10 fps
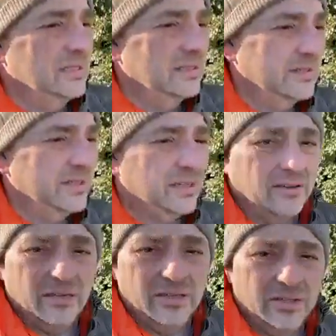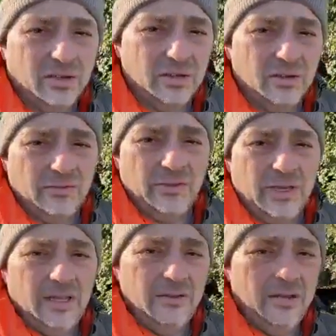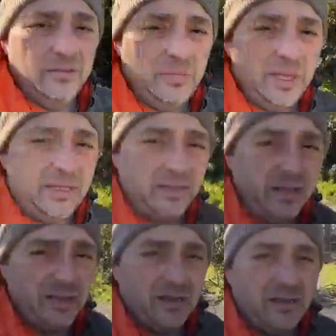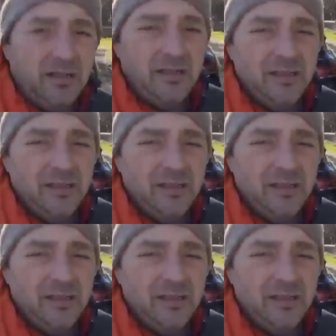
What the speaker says: I think I'm going to sign off for now. I'm back at the car.